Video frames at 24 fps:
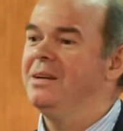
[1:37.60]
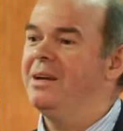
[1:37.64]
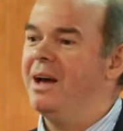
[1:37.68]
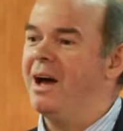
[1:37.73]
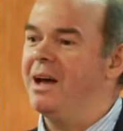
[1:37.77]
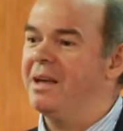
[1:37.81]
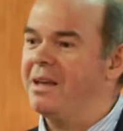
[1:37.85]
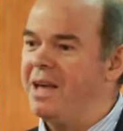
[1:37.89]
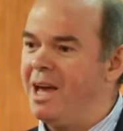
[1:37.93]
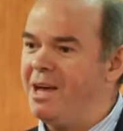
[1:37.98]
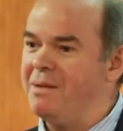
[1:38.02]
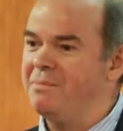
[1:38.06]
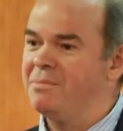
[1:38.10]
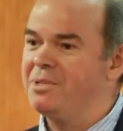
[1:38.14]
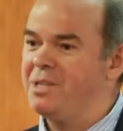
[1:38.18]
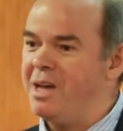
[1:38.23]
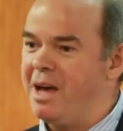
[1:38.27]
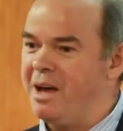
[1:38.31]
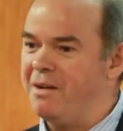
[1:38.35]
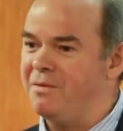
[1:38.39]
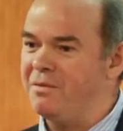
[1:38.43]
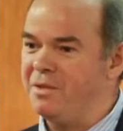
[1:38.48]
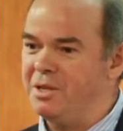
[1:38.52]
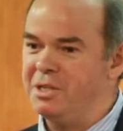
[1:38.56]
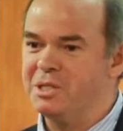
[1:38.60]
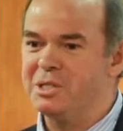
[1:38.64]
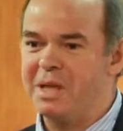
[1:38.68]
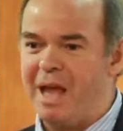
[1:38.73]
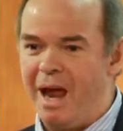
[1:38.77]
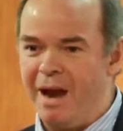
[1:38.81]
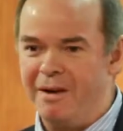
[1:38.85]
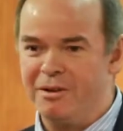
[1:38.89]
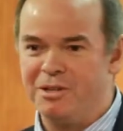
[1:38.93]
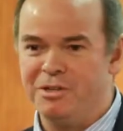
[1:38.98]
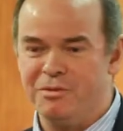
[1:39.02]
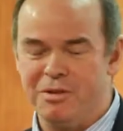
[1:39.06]
I came to have these
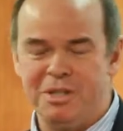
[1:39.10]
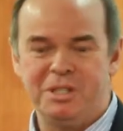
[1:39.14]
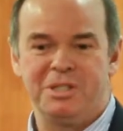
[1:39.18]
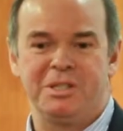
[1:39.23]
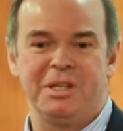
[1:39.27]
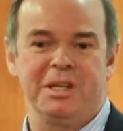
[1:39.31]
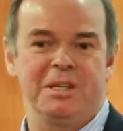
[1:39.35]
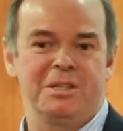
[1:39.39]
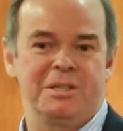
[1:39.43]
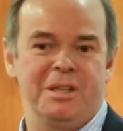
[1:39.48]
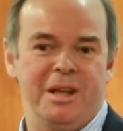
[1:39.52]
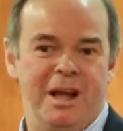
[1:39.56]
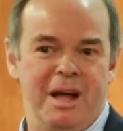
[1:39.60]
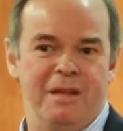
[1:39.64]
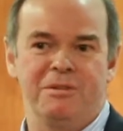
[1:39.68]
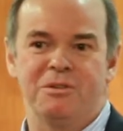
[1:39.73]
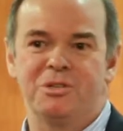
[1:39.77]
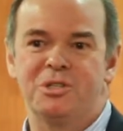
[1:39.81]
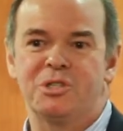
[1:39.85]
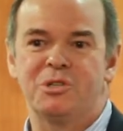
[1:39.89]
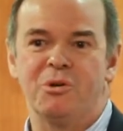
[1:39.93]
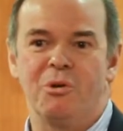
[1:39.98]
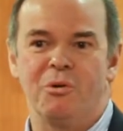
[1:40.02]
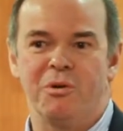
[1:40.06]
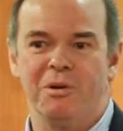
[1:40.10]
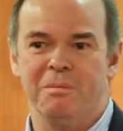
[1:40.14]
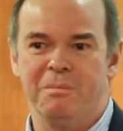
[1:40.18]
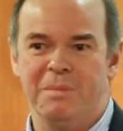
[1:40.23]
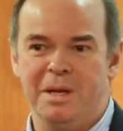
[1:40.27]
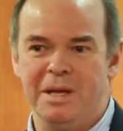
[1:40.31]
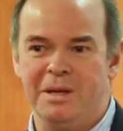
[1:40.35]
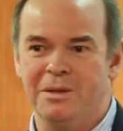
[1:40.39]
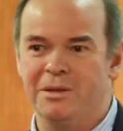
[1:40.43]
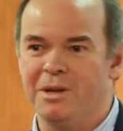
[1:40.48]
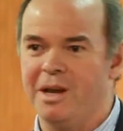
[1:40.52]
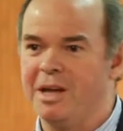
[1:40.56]
characteristics that others saw in
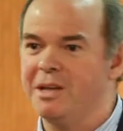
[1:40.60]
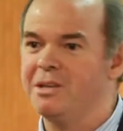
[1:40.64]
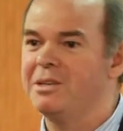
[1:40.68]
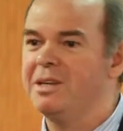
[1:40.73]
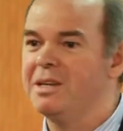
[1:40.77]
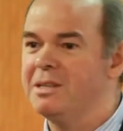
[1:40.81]
me that I